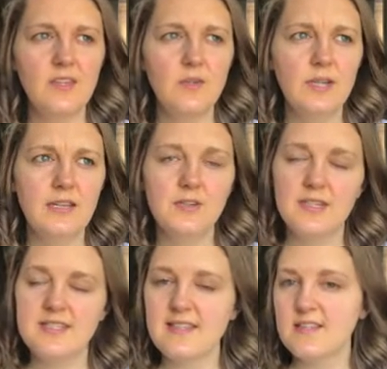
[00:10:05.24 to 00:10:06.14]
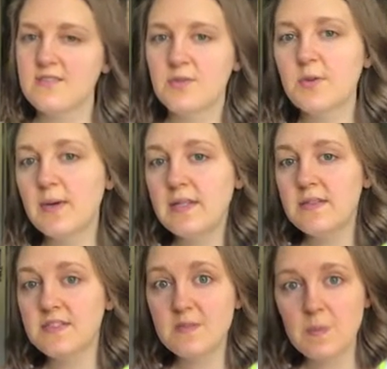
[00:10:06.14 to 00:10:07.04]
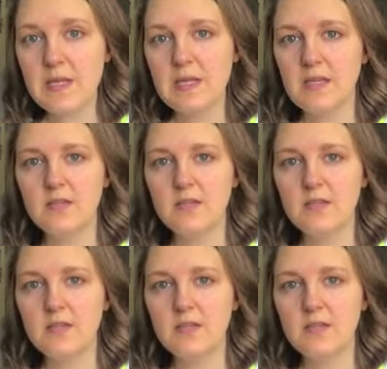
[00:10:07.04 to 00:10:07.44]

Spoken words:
get criticized for the way you speak.